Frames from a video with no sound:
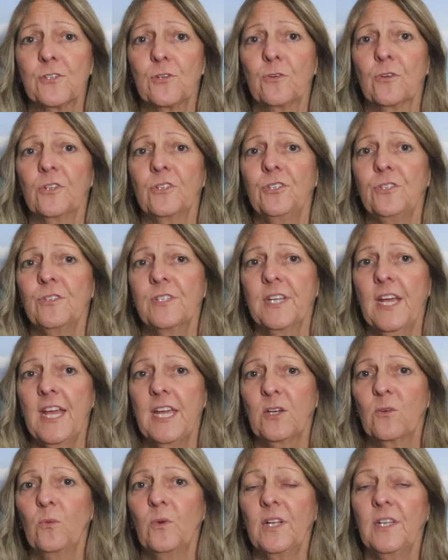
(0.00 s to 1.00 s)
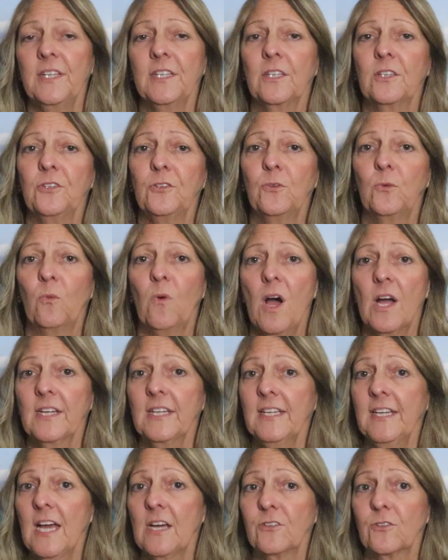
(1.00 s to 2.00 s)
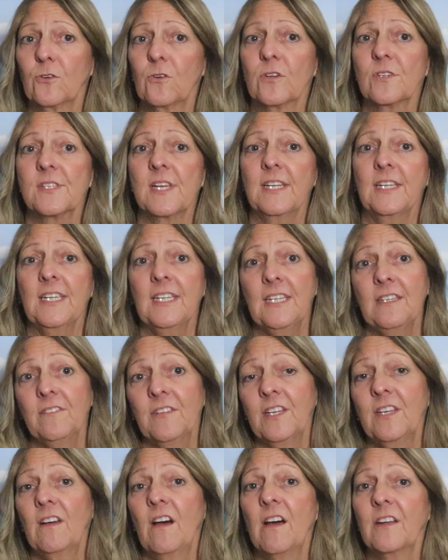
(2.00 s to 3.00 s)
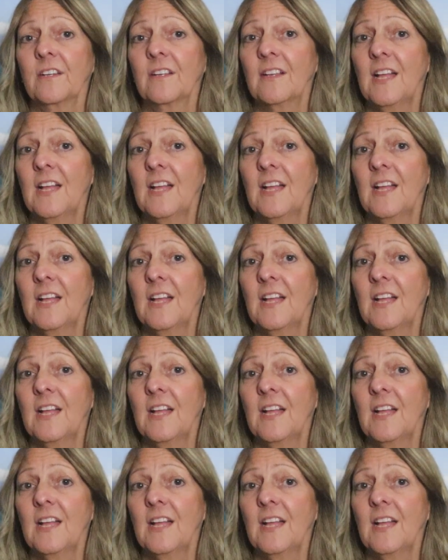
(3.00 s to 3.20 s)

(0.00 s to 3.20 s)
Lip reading: tours you take will include walking outdoors, and even on